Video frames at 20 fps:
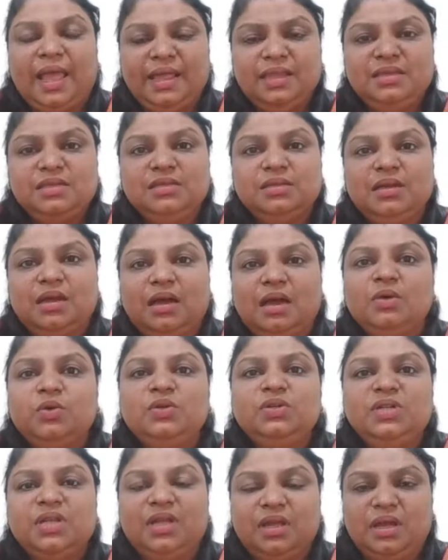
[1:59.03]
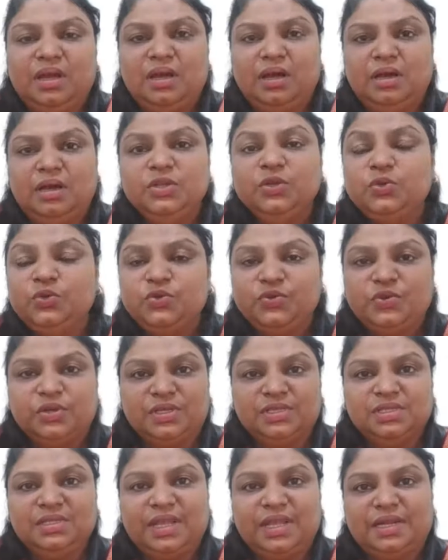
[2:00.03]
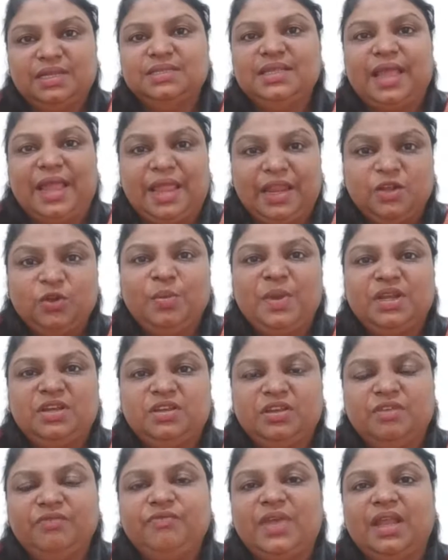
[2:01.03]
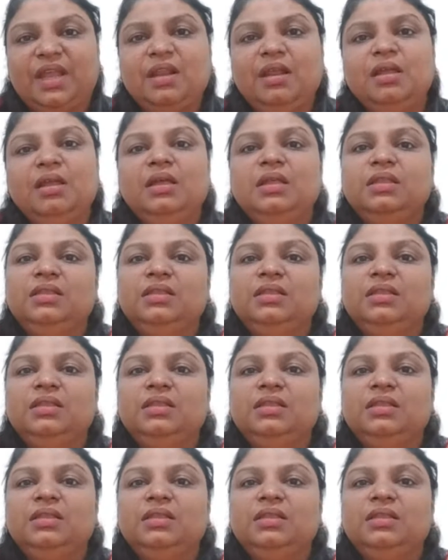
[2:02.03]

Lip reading: and a good uterus, that is the endometrium where